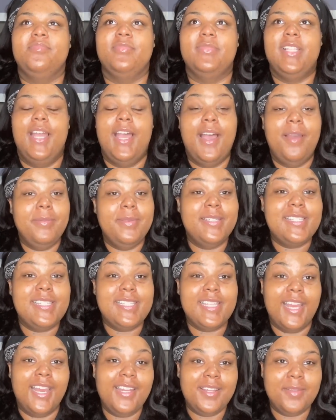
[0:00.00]
I'm
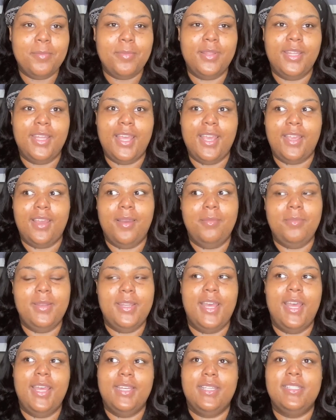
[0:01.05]
excited, but like I'm
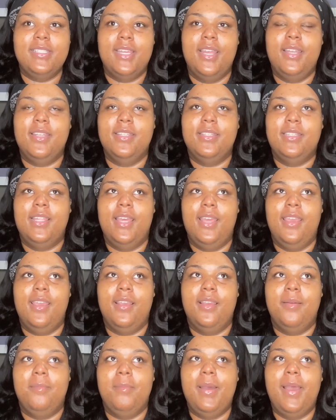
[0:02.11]
not excited.
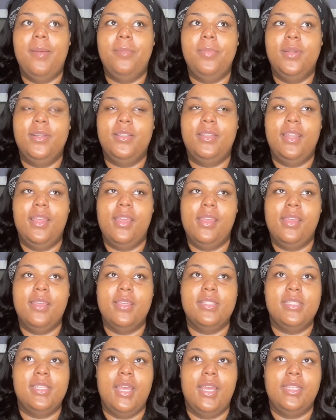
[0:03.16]
Like my birthday
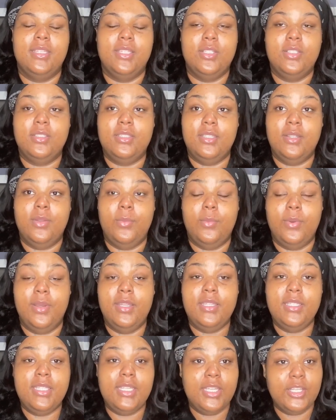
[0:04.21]
is like literally the
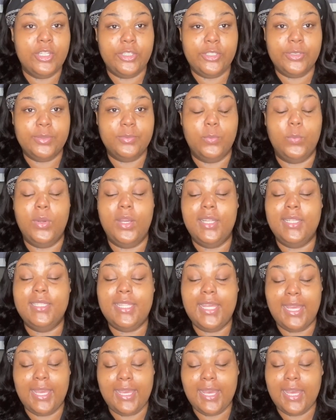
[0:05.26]
1
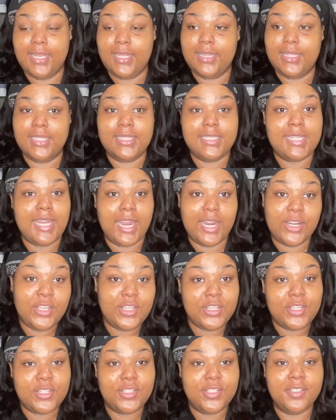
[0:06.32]
day out of the entire
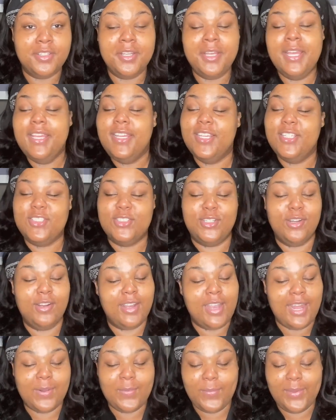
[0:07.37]
year, because your girl
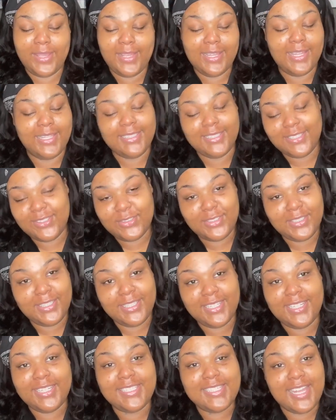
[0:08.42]
gotta wait literally
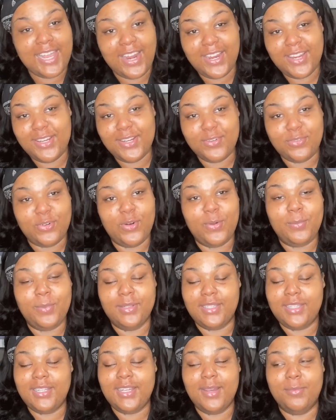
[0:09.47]
an entire year for her
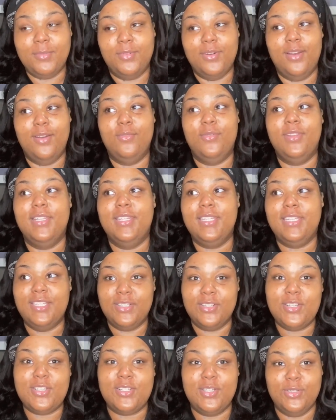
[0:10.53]
birthday to come around, for then the
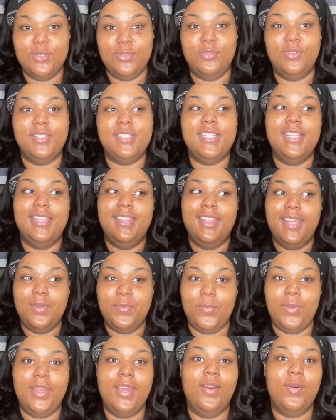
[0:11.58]
year to start over, to then
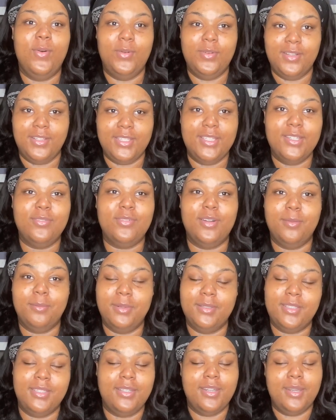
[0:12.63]
wait a whole nother year for her
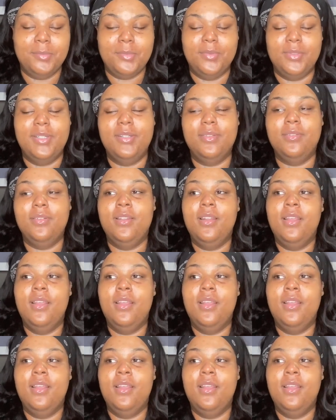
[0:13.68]
birthday to come around.